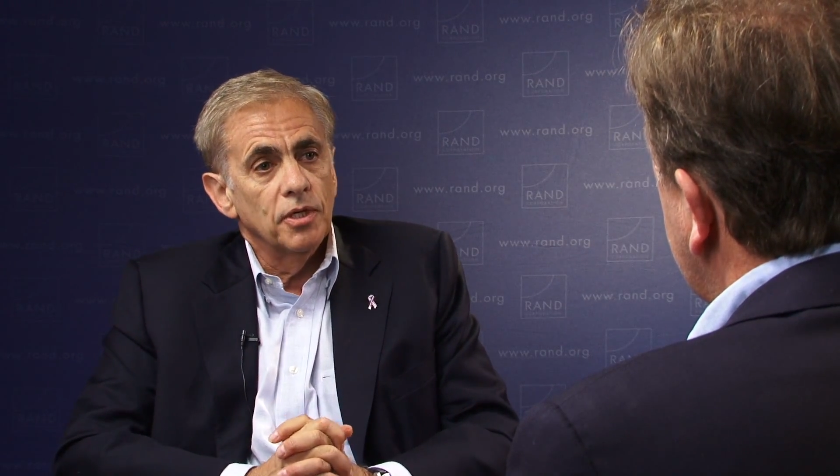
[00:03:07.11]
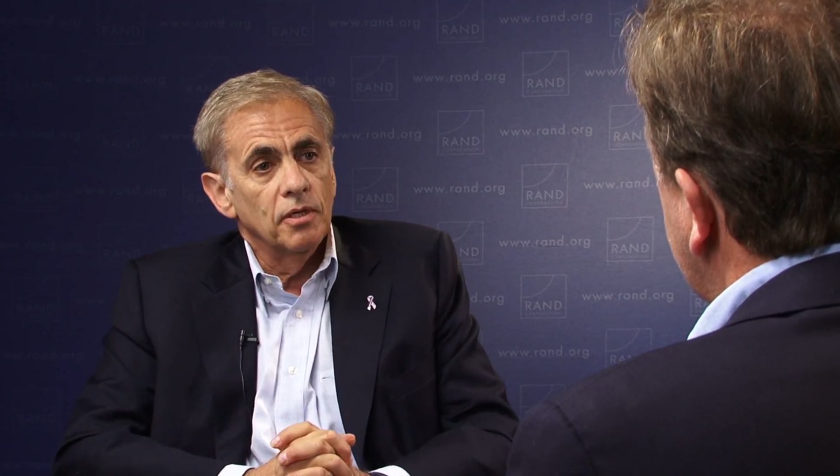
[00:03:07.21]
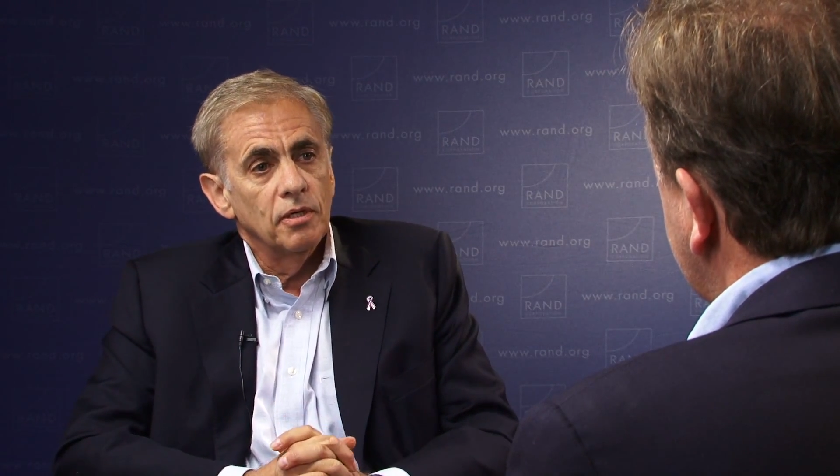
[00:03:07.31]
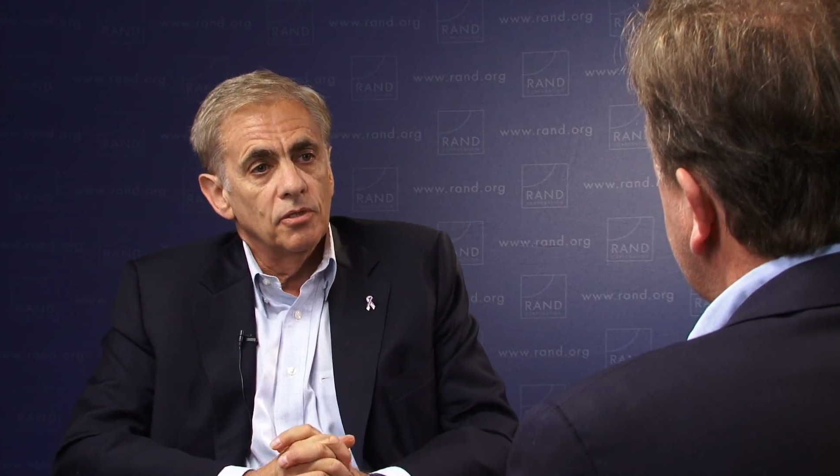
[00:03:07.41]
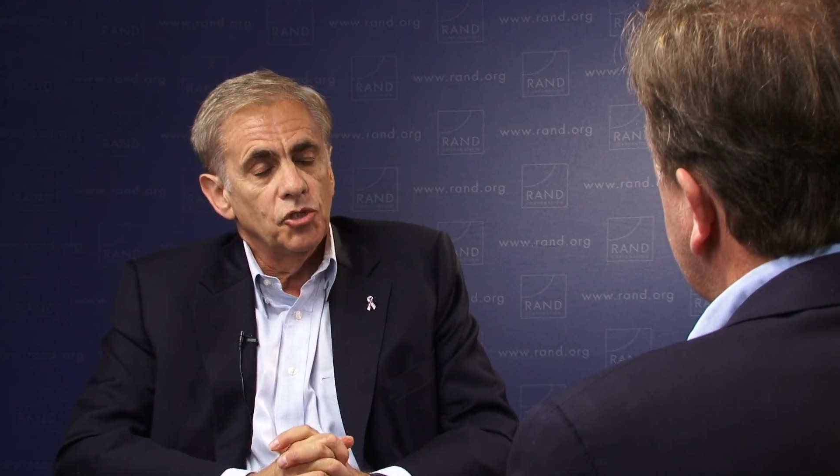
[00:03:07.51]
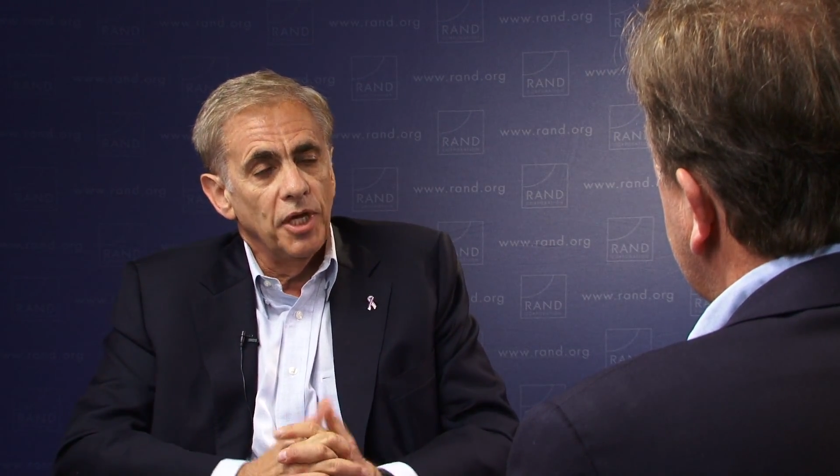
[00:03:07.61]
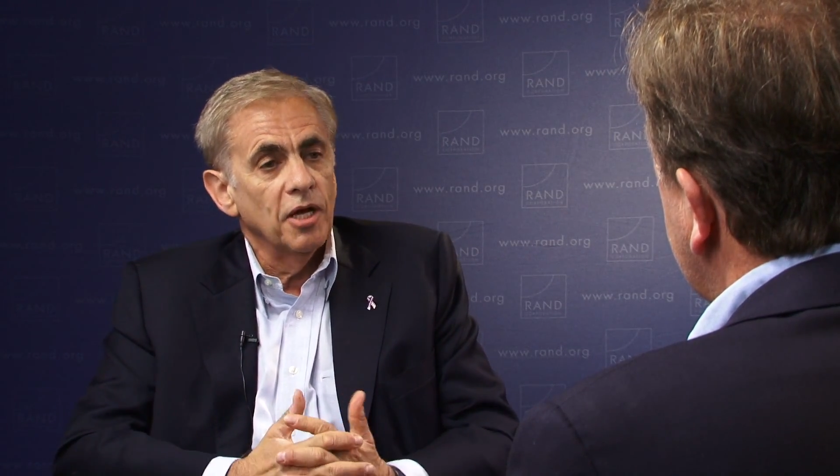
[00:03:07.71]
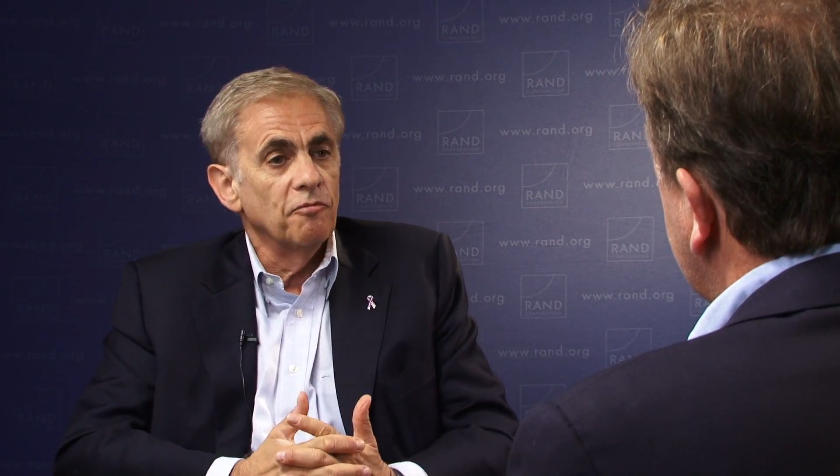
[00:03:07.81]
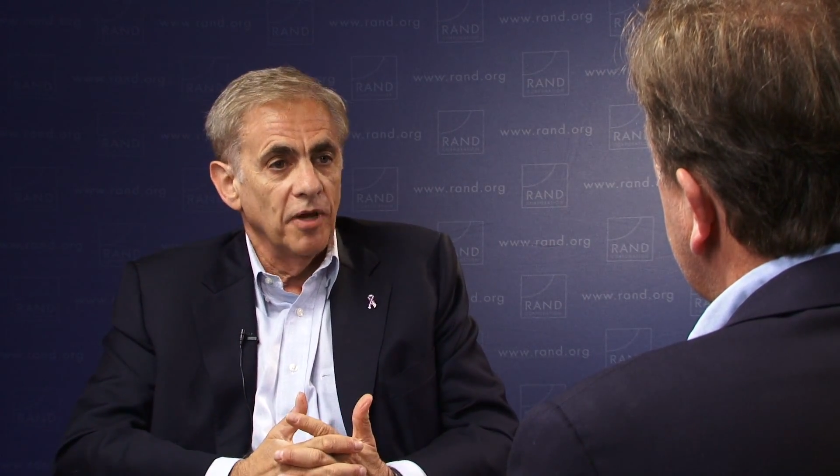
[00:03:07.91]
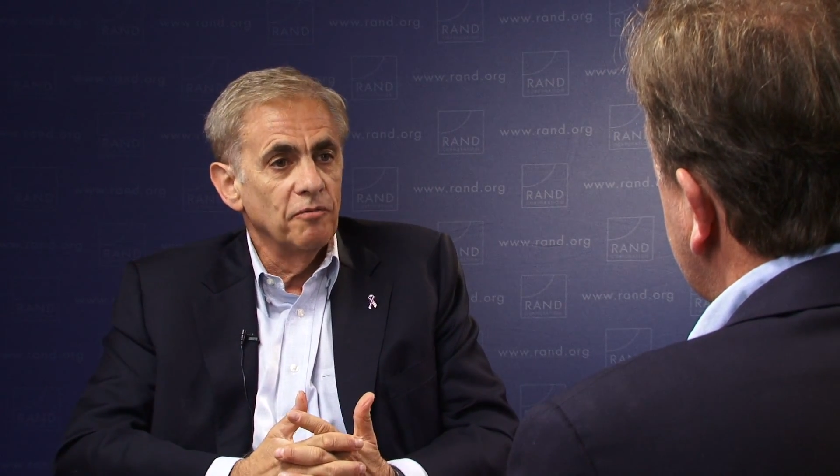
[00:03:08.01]
and she
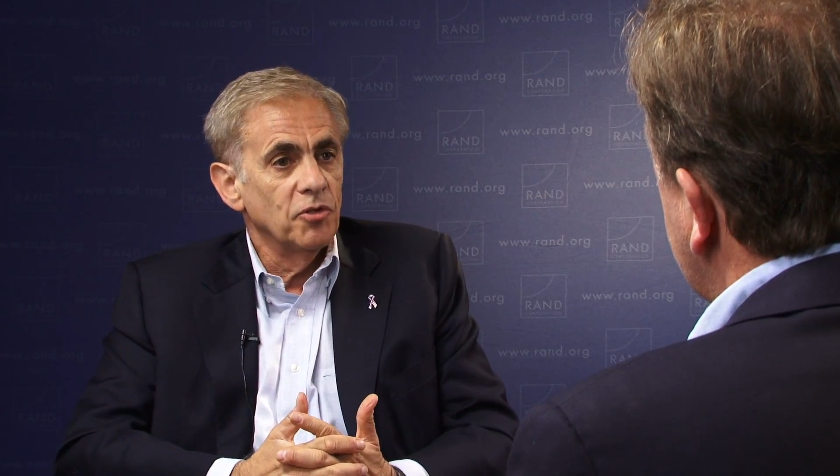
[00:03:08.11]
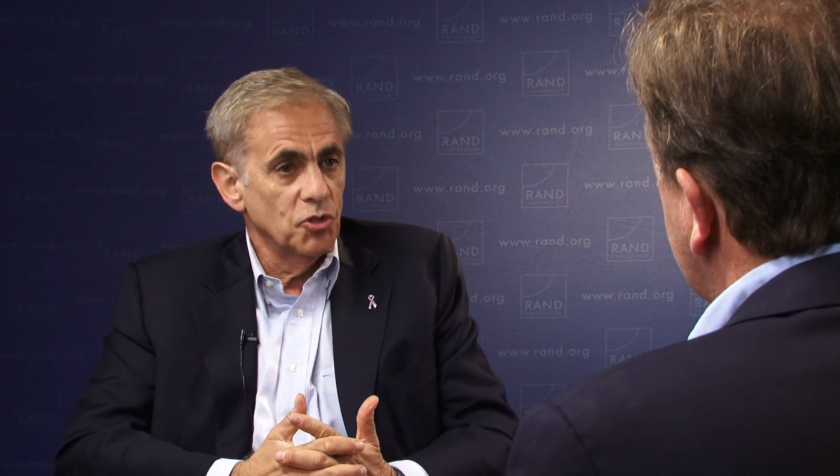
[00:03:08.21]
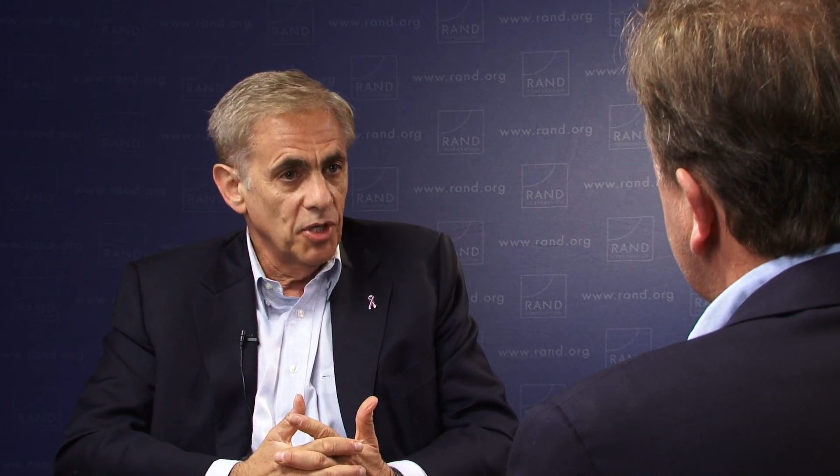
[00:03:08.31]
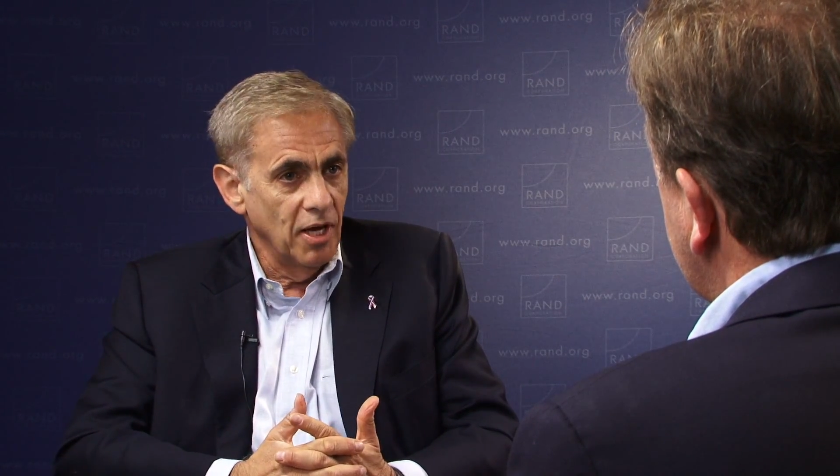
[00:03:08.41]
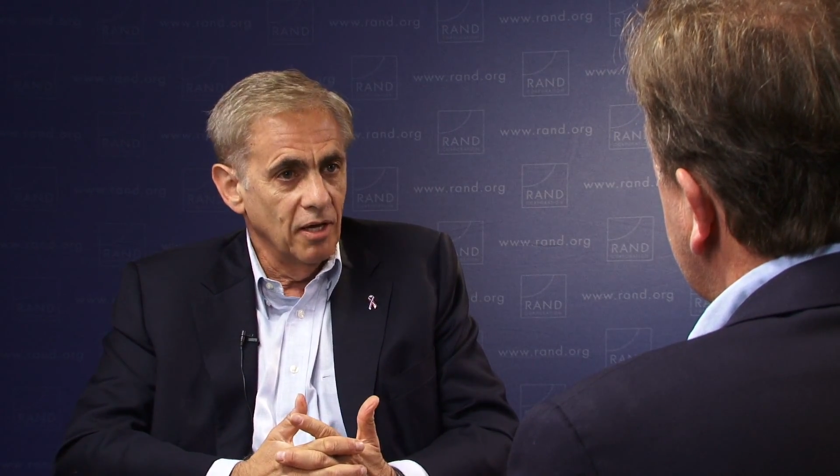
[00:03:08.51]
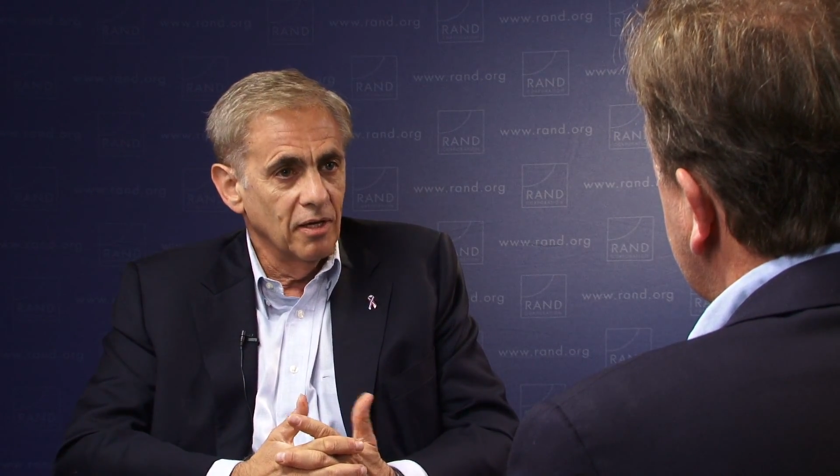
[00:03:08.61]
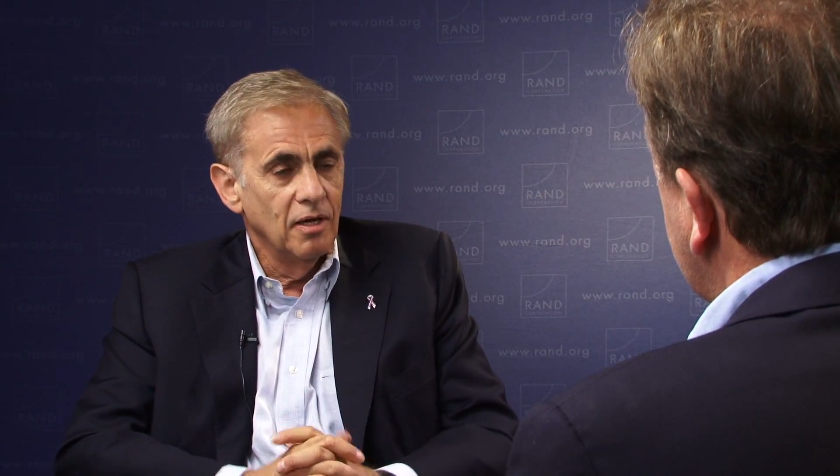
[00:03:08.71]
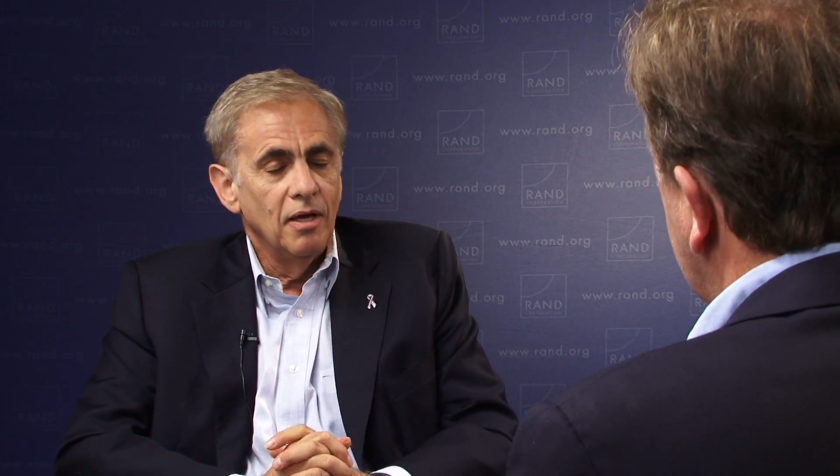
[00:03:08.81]
had a favorite saying,